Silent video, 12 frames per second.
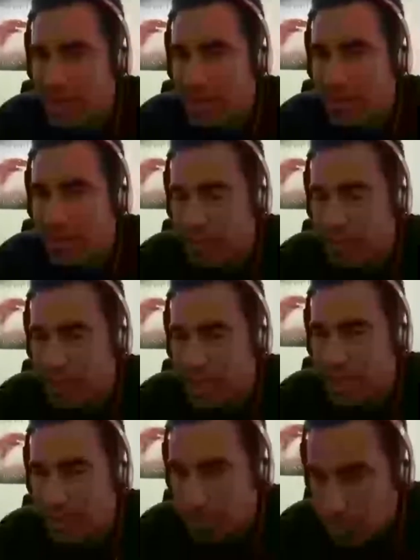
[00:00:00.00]
what I'm saying,
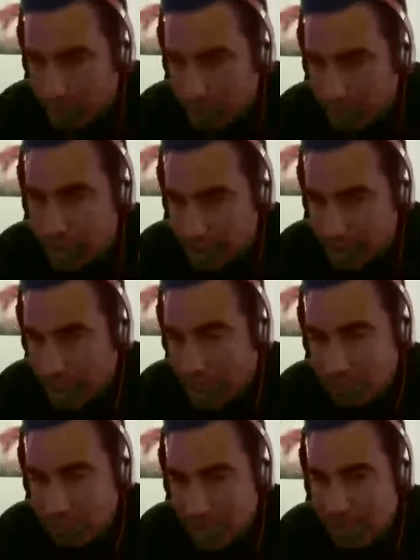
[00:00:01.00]
at the point that the
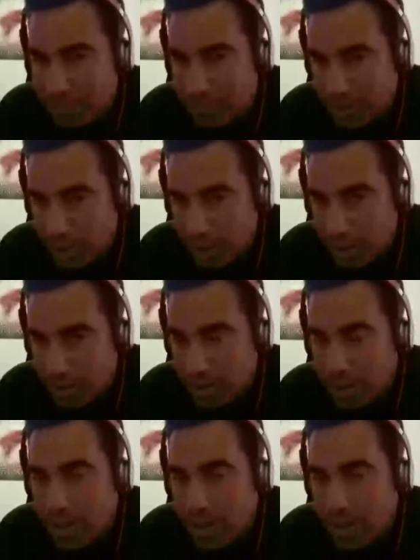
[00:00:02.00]
cop gave him the card,